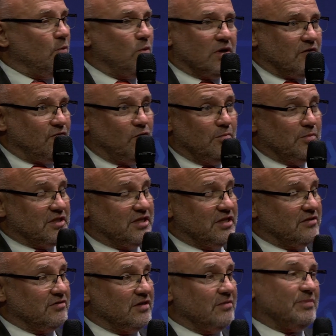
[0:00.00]
a wonderful
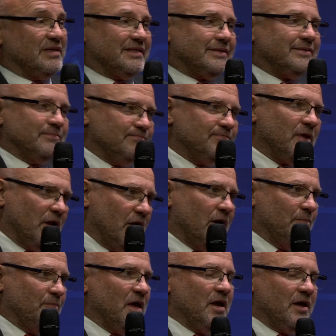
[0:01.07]
material, but
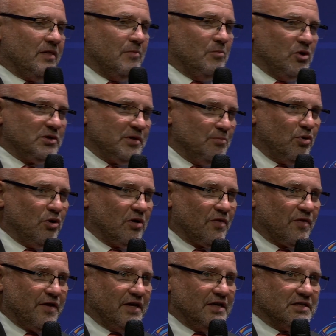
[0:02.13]
yeah, the most
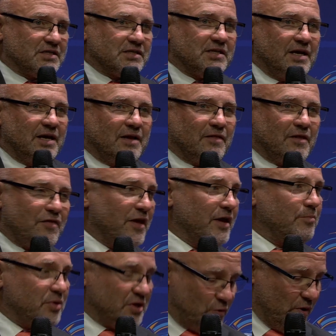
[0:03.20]
important thing is the
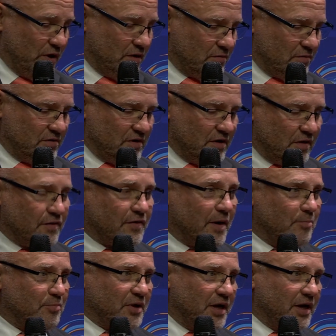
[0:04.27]
thing between
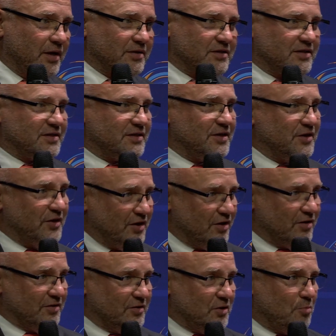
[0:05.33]
thumb and
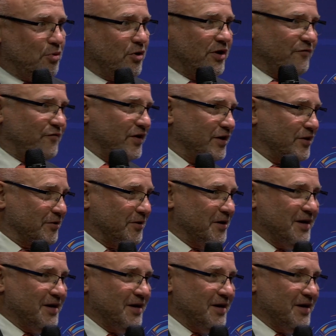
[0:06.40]
your point finger.